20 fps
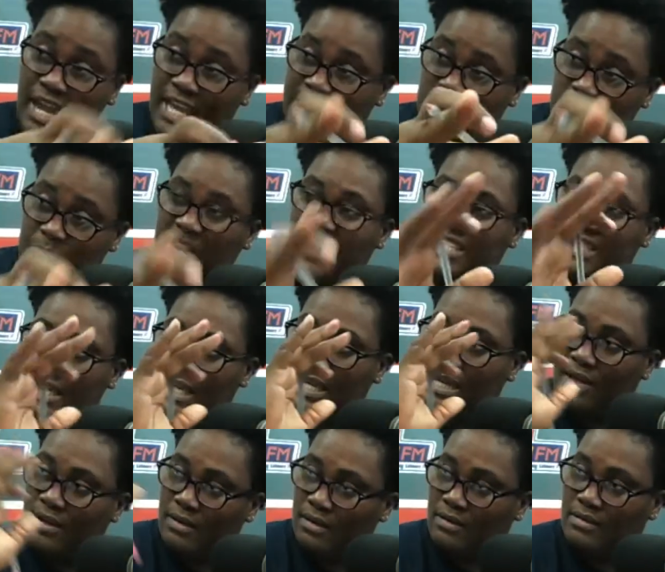
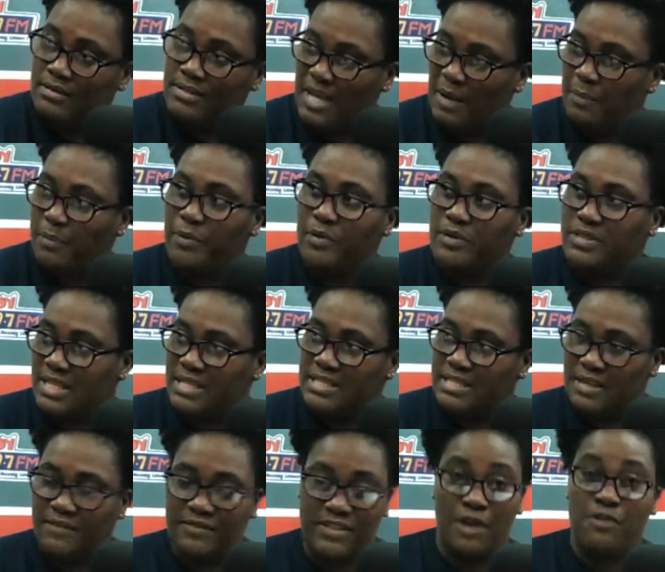expecting samples and
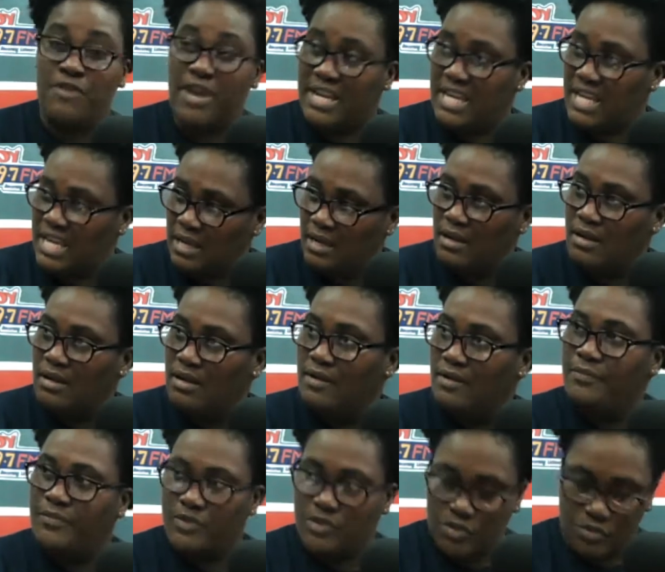stuff. They're ready
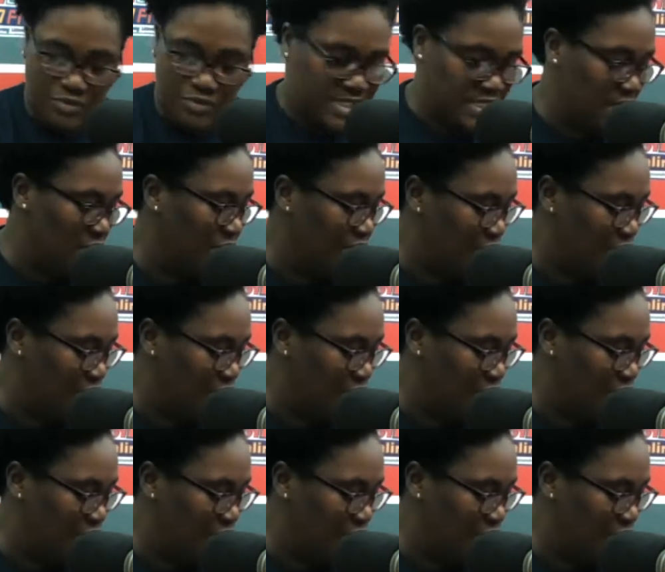to receive